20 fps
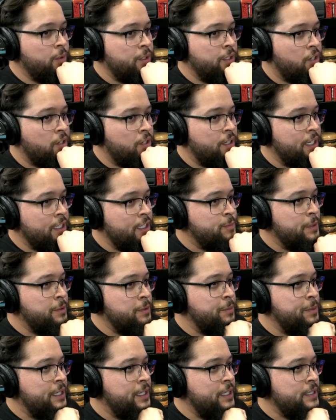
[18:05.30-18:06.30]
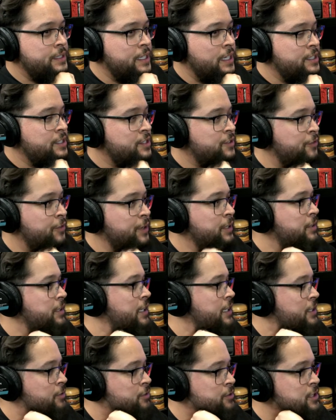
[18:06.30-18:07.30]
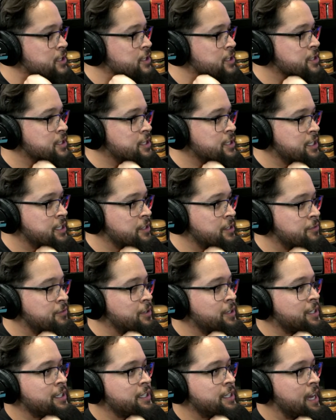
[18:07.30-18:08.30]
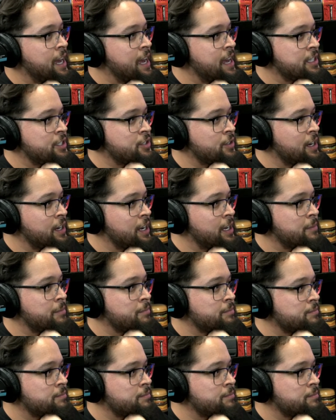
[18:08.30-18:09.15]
Horror Nights, but because I just felt like it was just such a freaking cash grab.